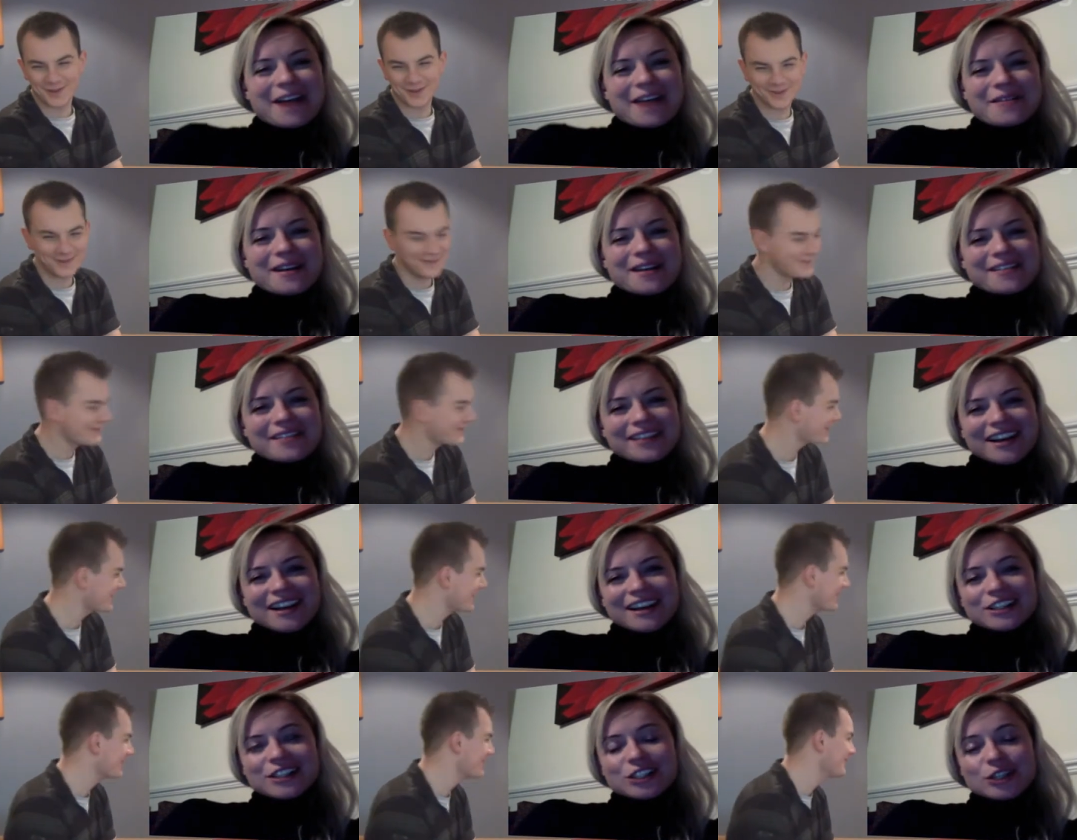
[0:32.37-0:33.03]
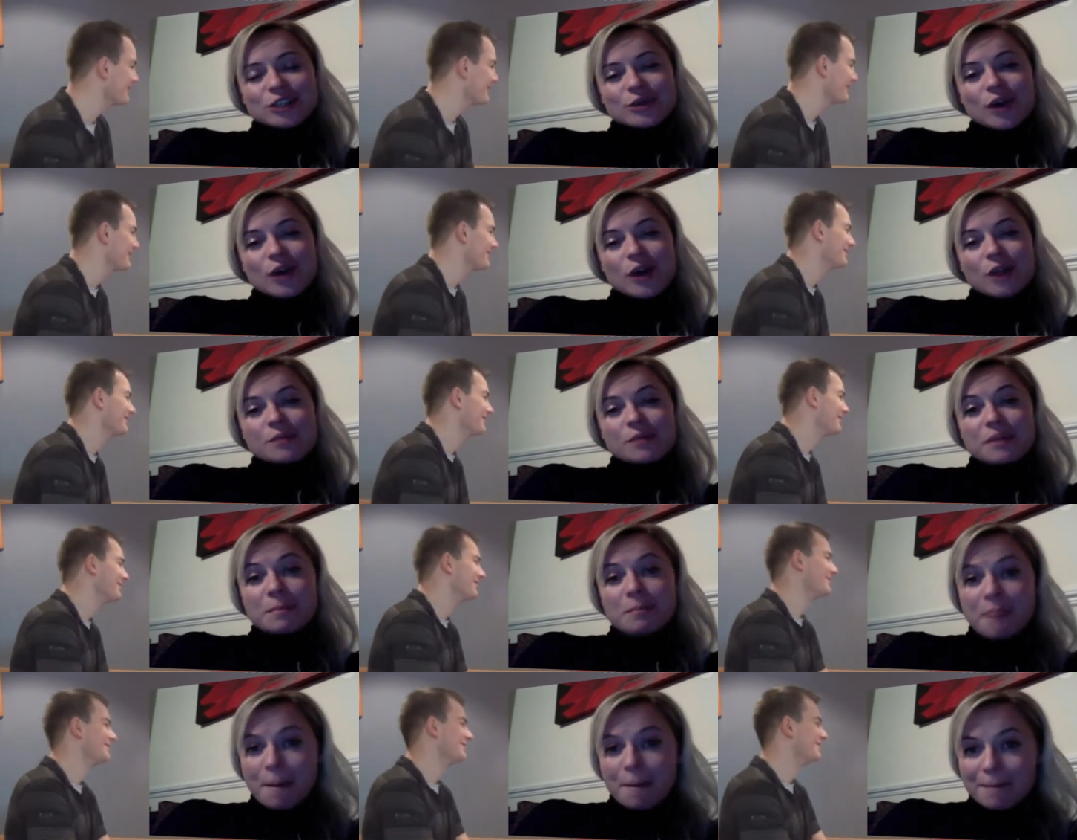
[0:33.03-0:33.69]
Speaker 1: However, I do hope your
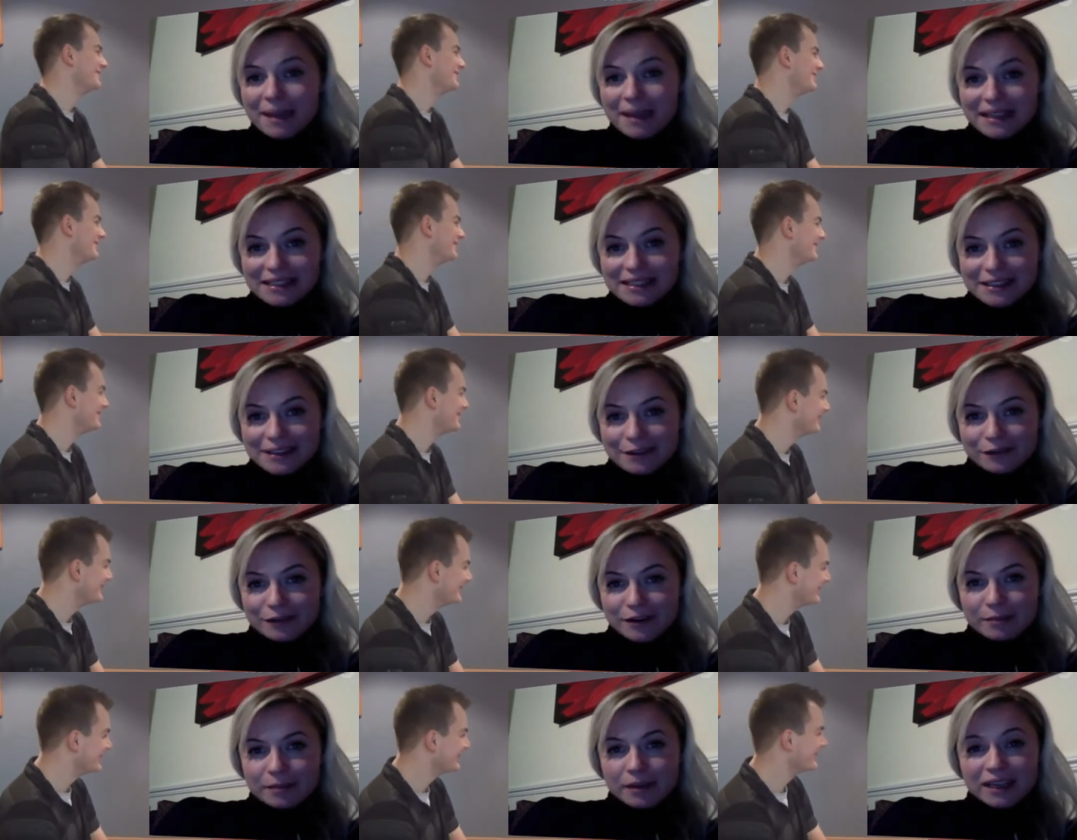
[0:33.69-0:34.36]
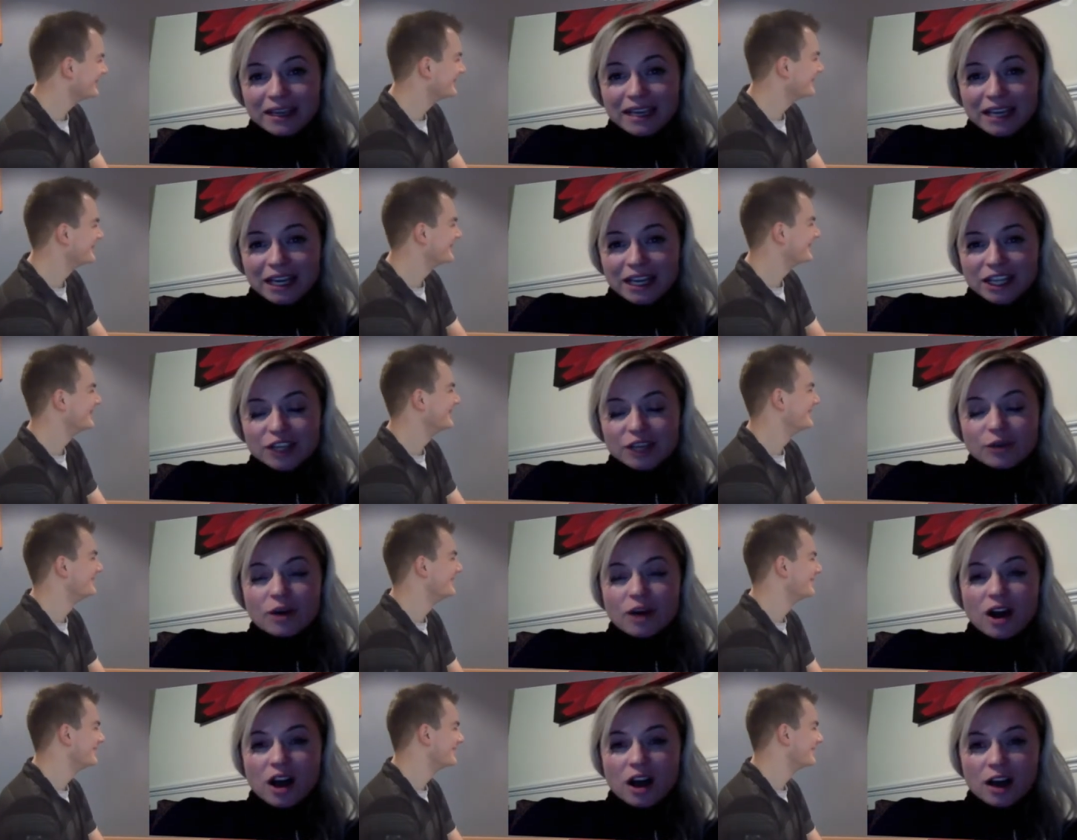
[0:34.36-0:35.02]
mum makes up for it by getting you a
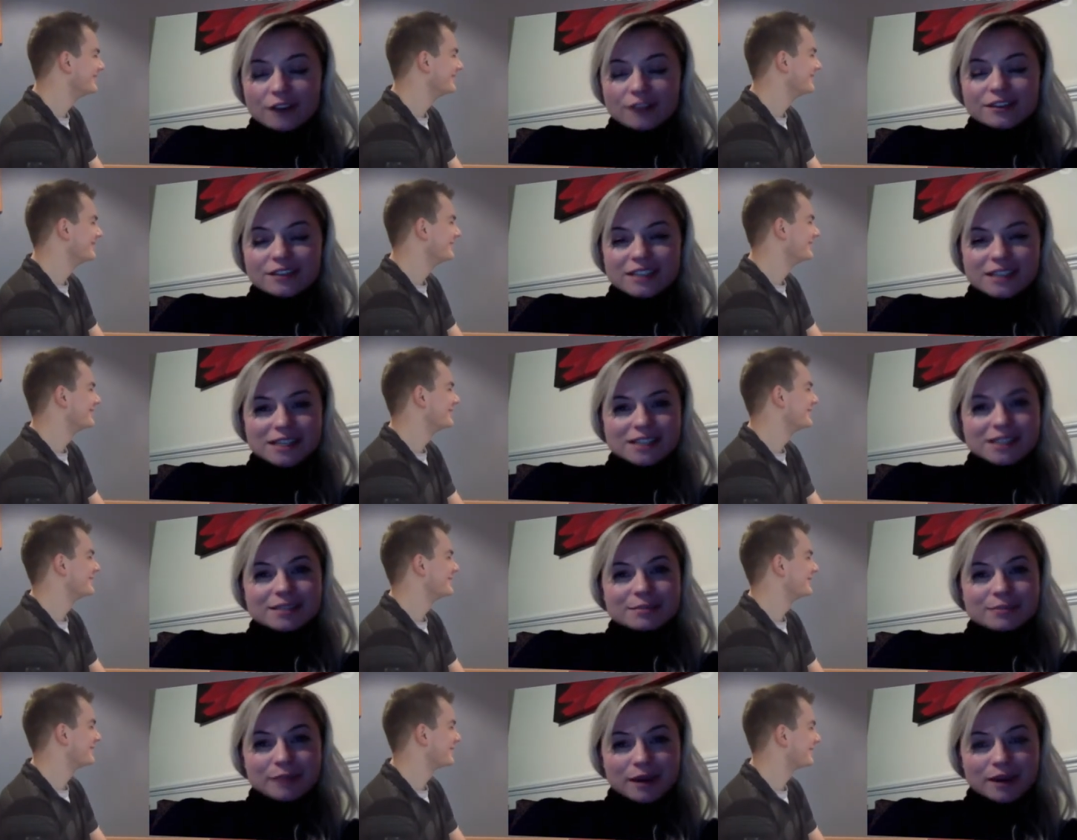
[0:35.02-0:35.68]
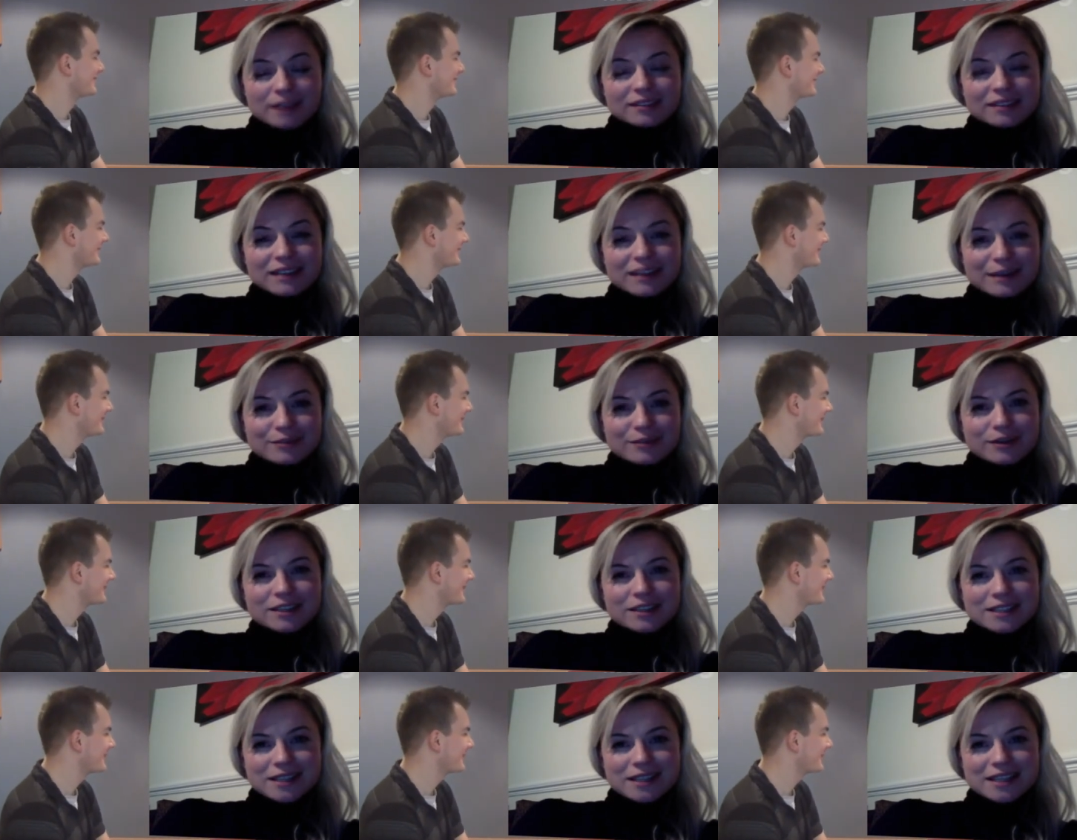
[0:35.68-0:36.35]
half decent birthday
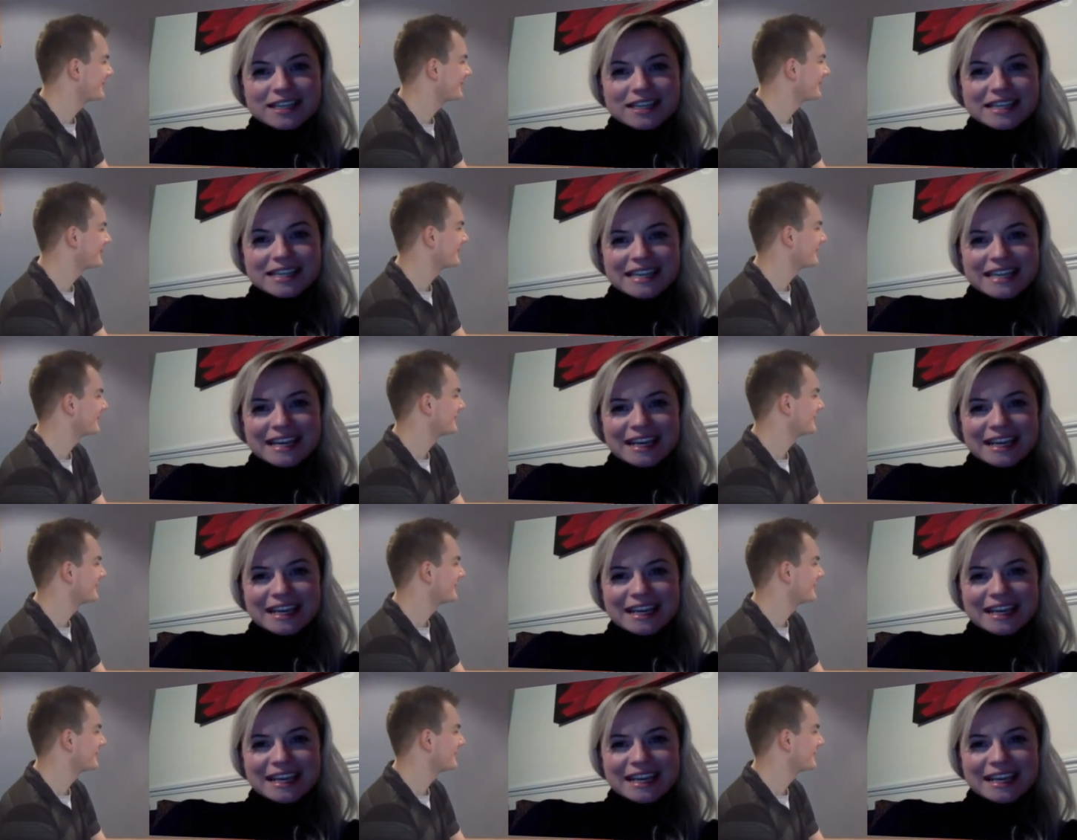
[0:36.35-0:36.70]
present this year,